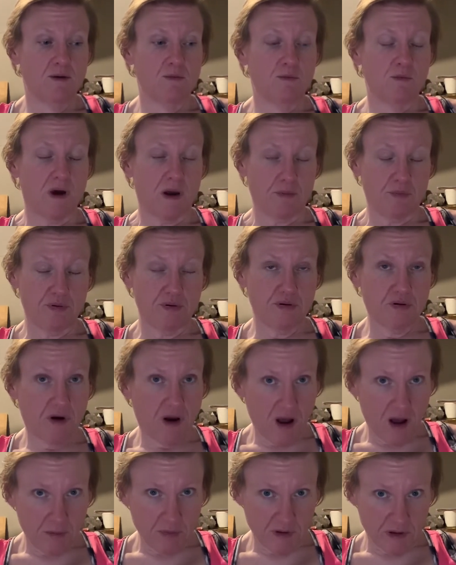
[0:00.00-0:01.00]
my
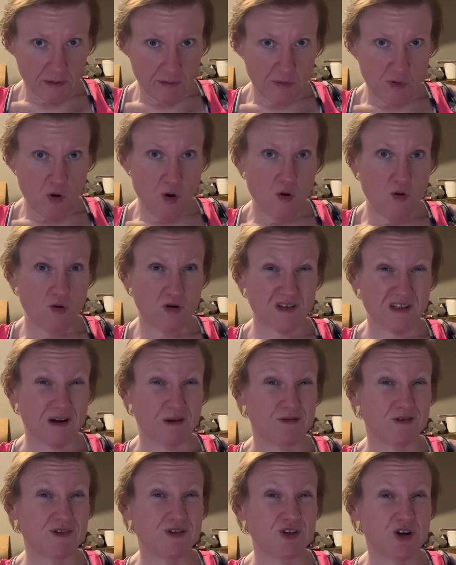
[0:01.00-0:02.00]
problem was I
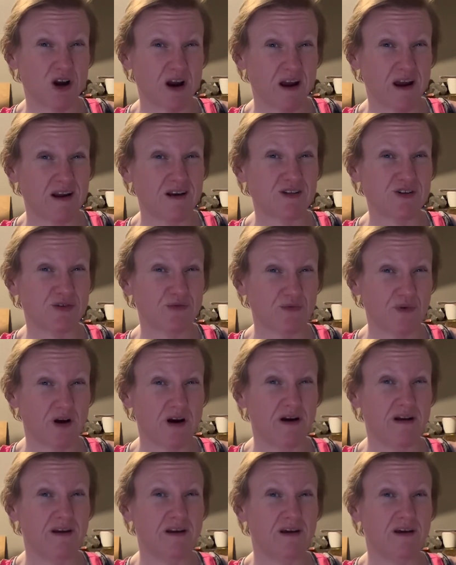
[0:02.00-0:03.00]
was trying to
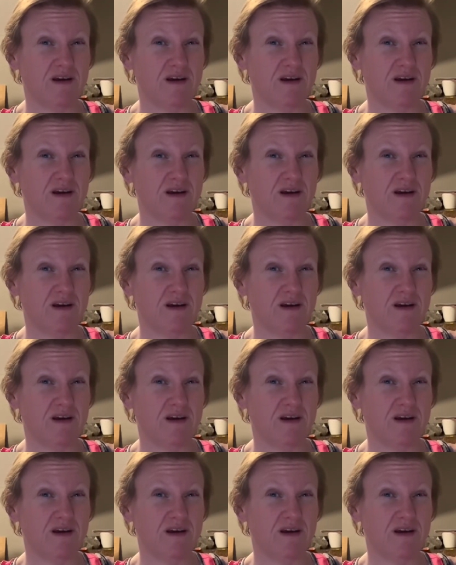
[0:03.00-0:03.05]
run